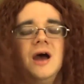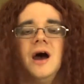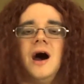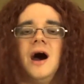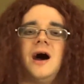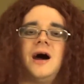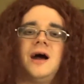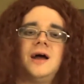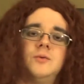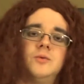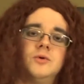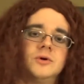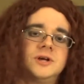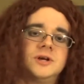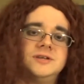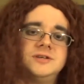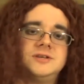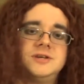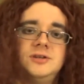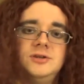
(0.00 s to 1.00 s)
I will
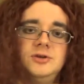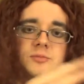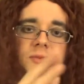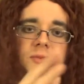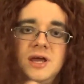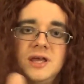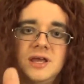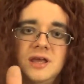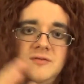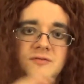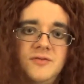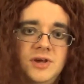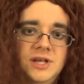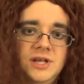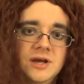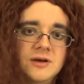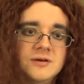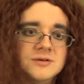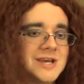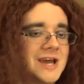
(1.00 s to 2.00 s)
continue making
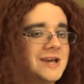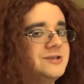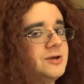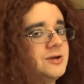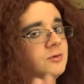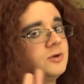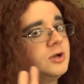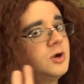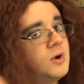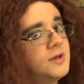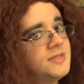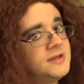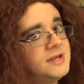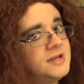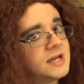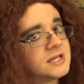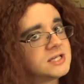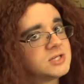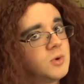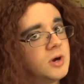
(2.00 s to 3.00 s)
videos. I don't know when the
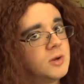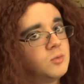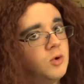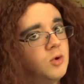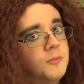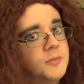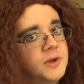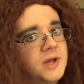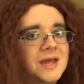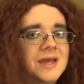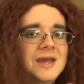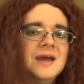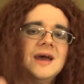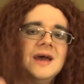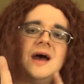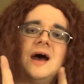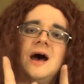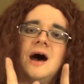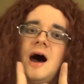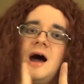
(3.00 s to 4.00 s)
next one will be.
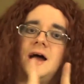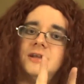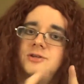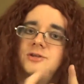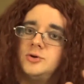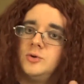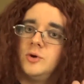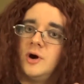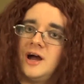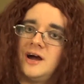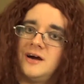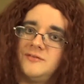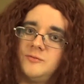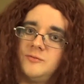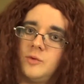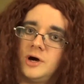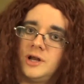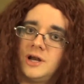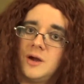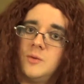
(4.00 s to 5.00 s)
I do have
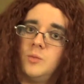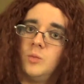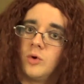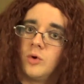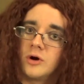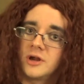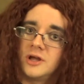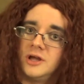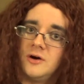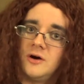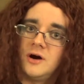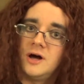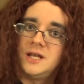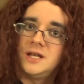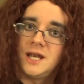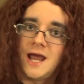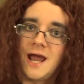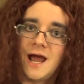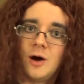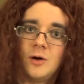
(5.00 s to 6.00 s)
one I'm working on
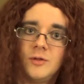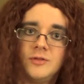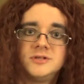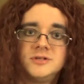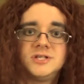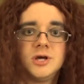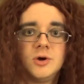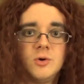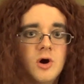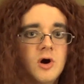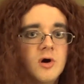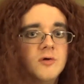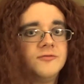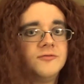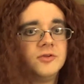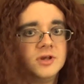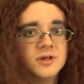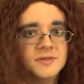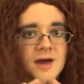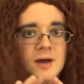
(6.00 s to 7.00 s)
now, so
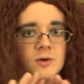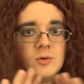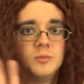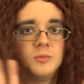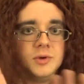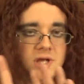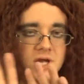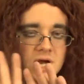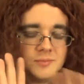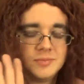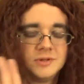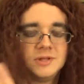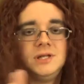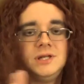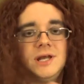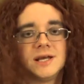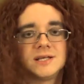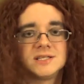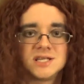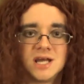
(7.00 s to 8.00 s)
hopefully that will be up in the
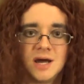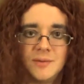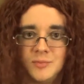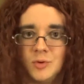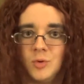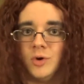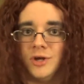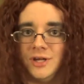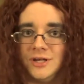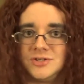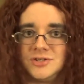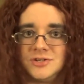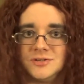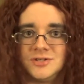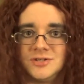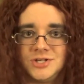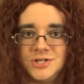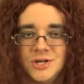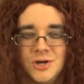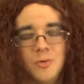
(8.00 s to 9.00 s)
next couple weeks or
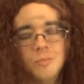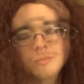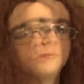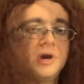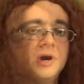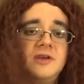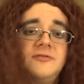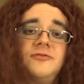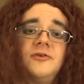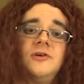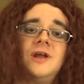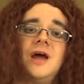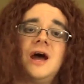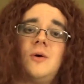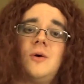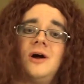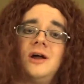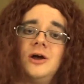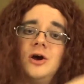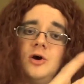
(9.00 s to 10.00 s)
so. But for now,
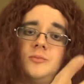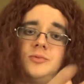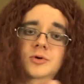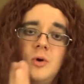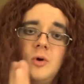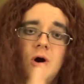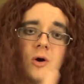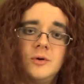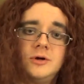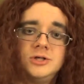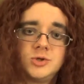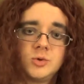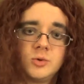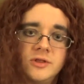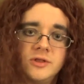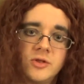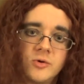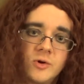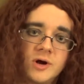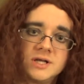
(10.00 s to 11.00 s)
I hope you all enjoy
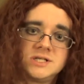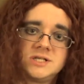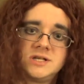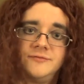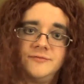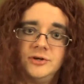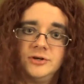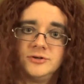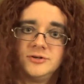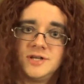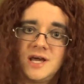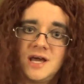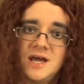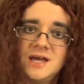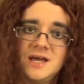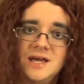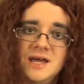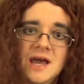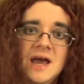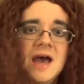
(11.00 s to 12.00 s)
the rest of your
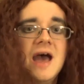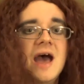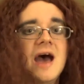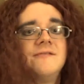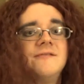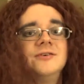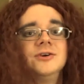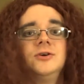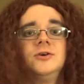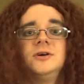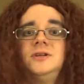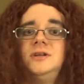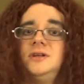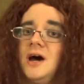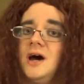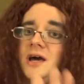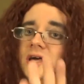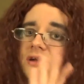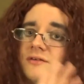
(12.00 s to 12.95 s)
day. Have a good night